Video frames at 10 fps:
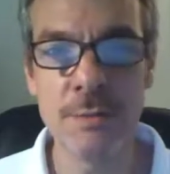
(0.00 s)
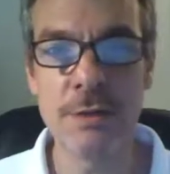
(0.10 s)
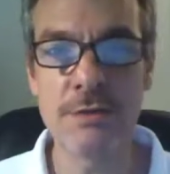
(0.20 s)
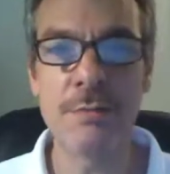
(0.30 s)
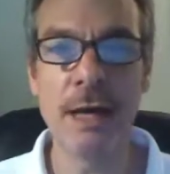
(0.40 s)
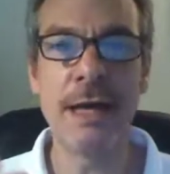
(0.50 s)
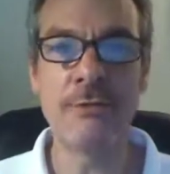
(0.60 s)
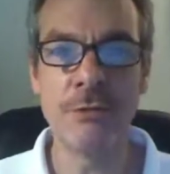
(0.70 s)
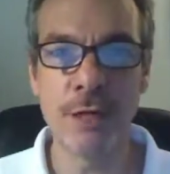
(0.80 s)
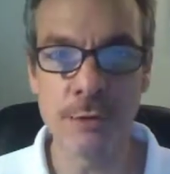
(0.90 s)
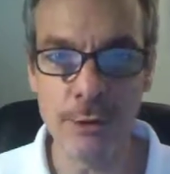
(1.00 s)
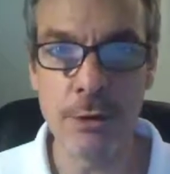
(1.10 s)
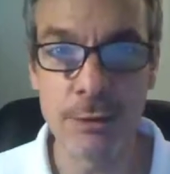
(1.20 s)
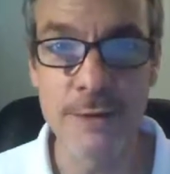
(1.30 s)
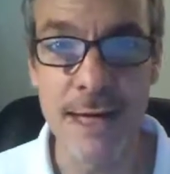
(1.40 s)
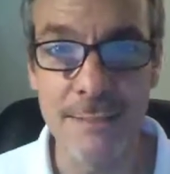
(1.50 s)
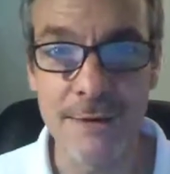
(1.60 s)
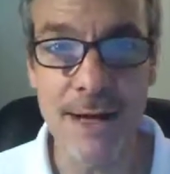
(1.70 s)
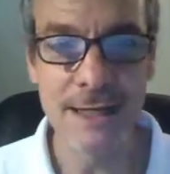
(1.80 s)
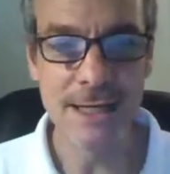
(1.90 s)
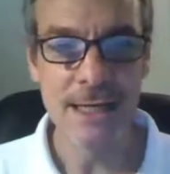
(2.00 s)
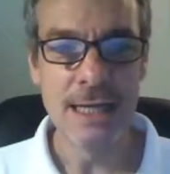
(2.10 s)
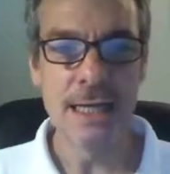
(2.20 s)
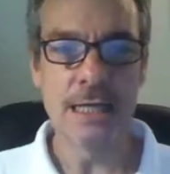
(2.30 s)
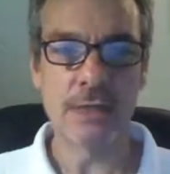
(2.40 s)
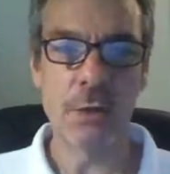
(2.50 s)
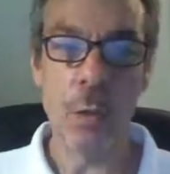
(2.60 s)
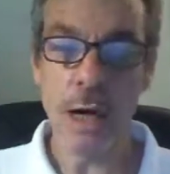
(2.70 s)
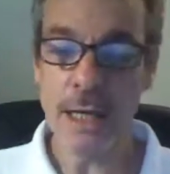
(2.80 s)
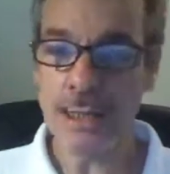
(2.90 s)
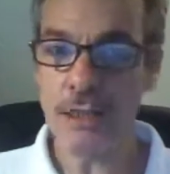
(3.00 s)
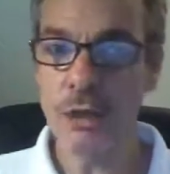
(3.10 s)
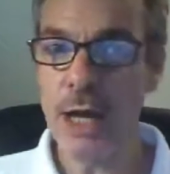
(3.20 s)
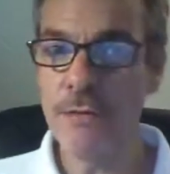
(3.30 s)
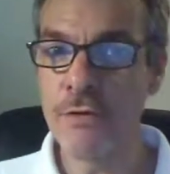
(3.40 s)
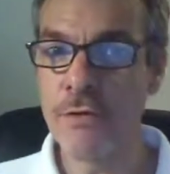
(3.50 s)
because you might have to wait quite a long time, right? So once you have